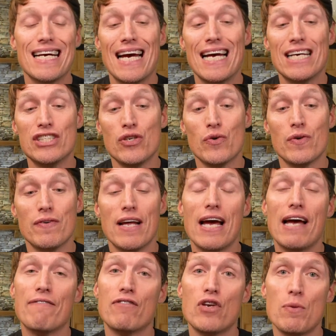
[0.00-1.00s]
As you
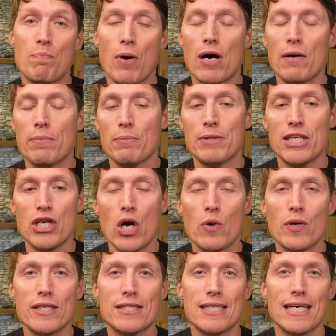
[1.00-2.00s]
have probably
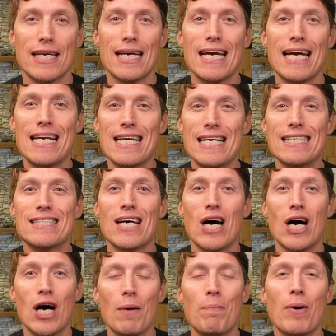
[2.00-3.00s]
noticed, it is
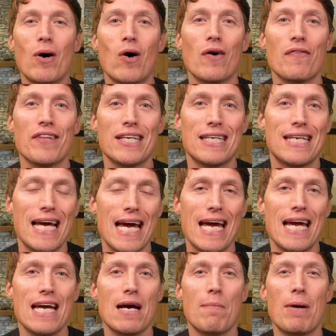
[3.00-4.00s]
up on the
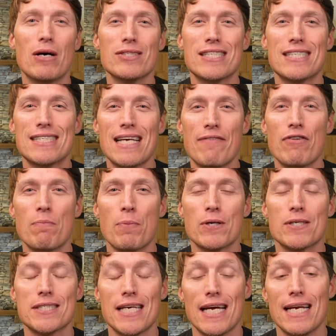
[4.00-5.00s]
day about
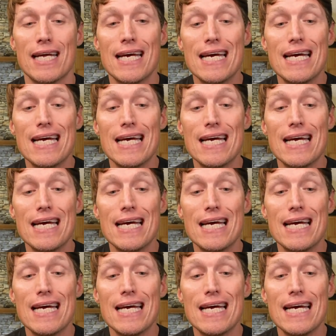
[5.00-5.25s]
7%.